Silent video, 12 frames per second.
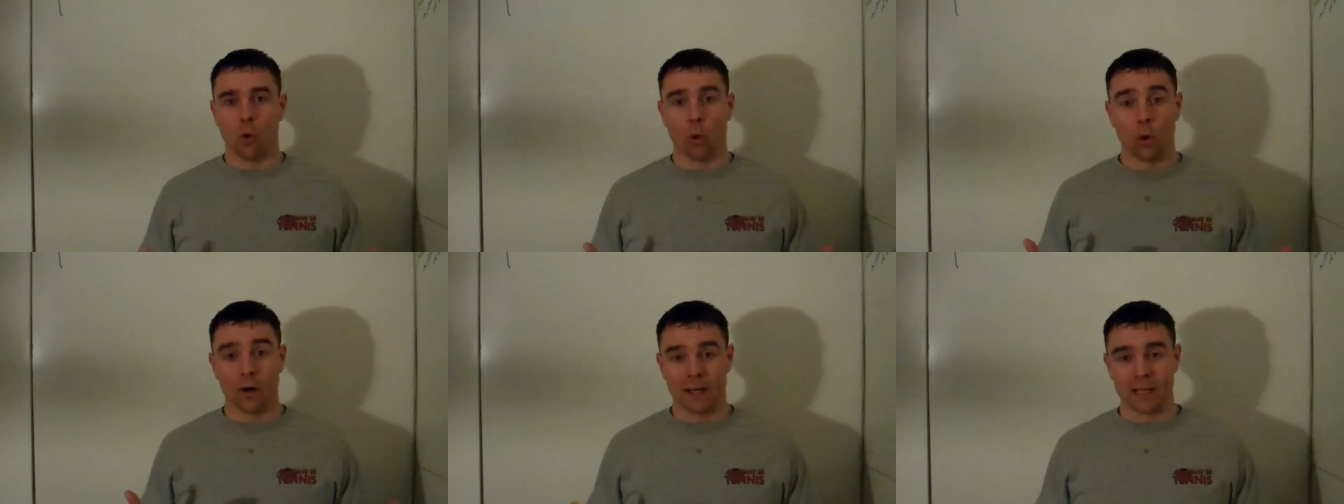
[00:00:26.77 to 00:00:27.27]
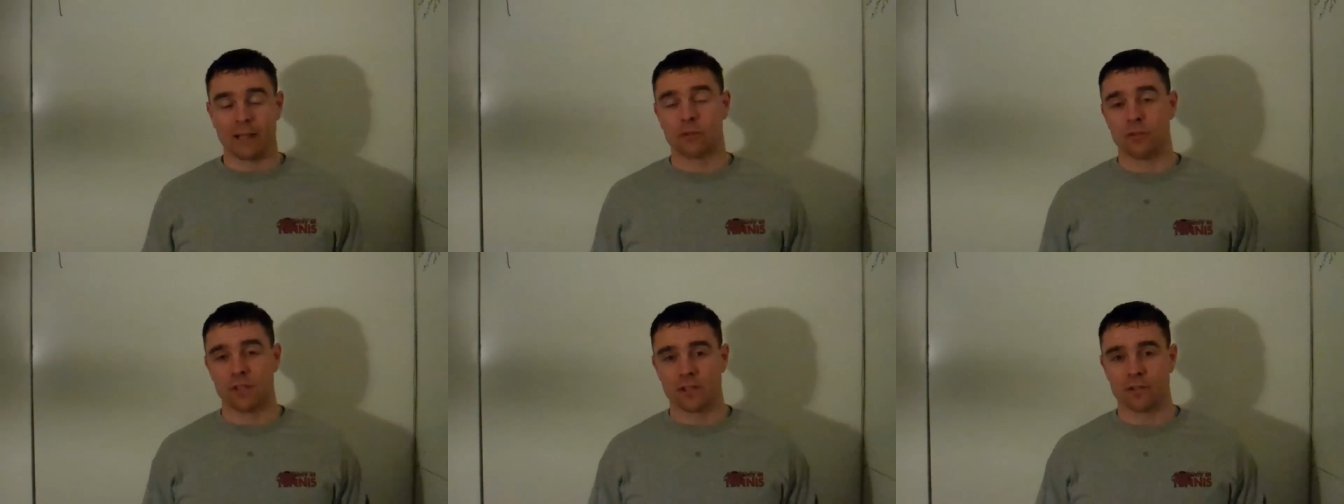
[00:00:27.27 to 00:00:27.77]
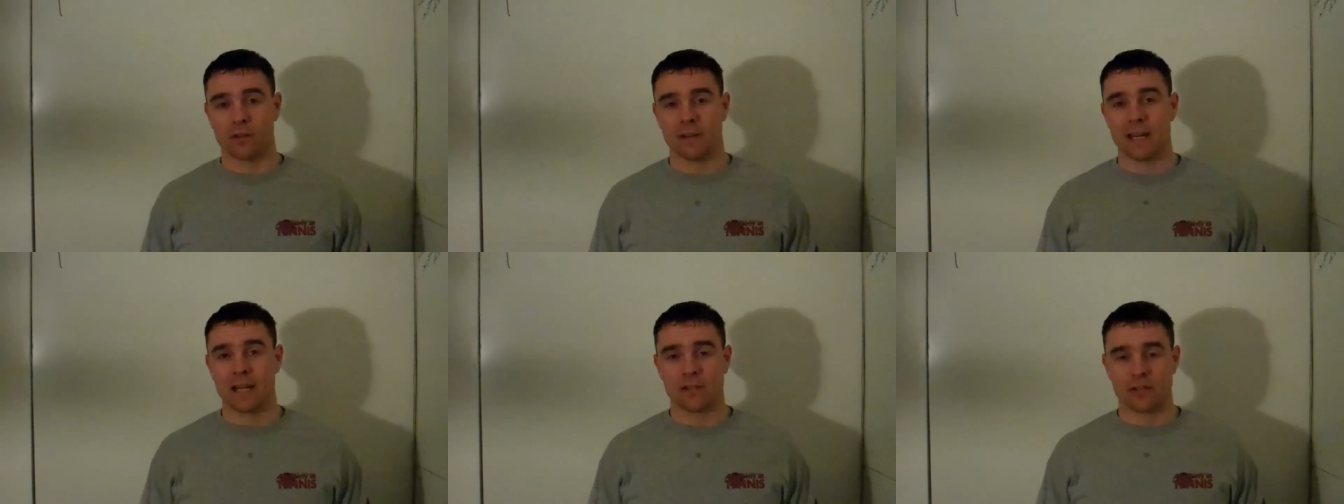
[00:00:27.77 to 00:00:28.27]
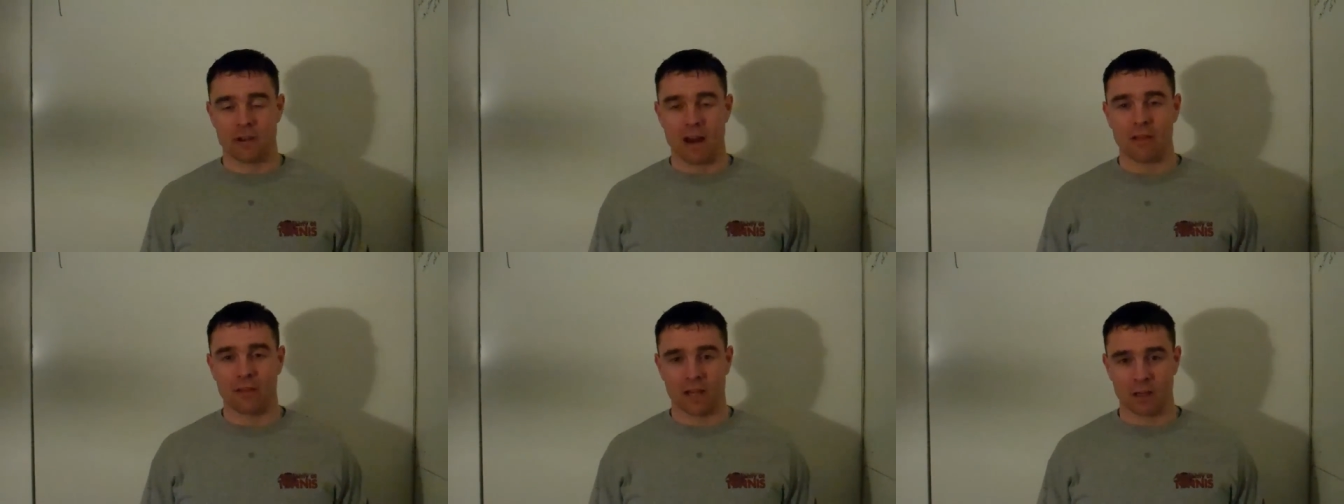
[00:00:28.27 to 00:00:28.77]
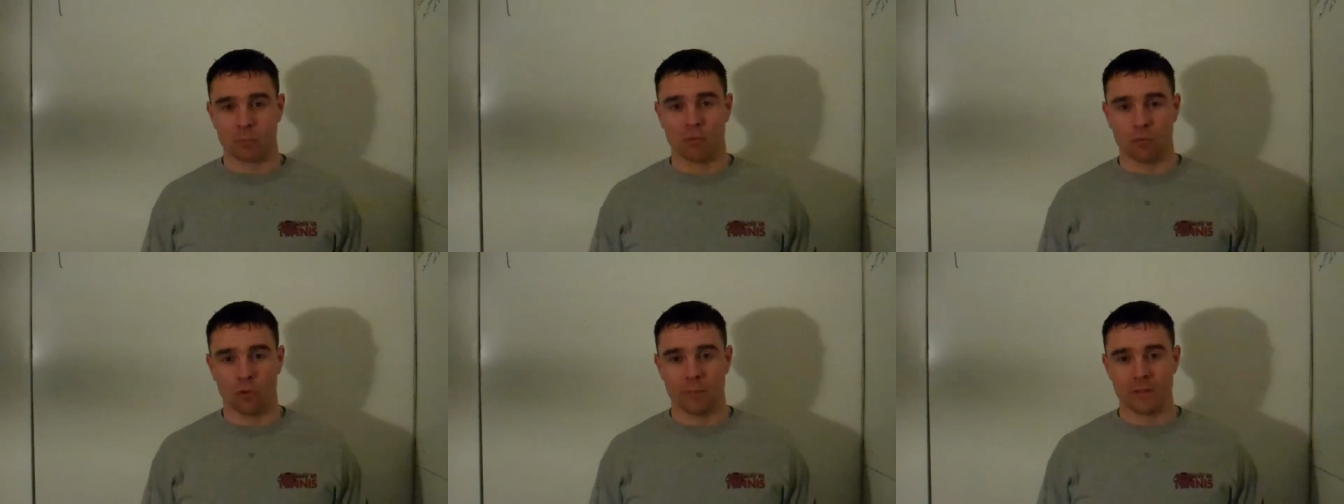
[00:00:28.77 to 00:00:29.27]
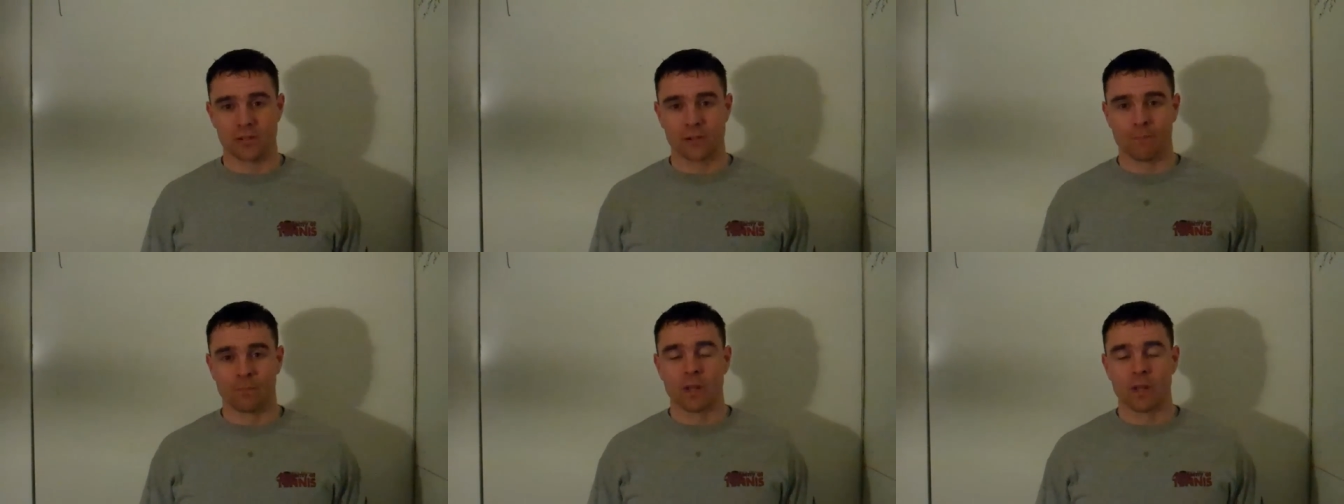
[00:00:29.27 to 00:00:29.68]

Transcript: or increase or enhance their athletic performance.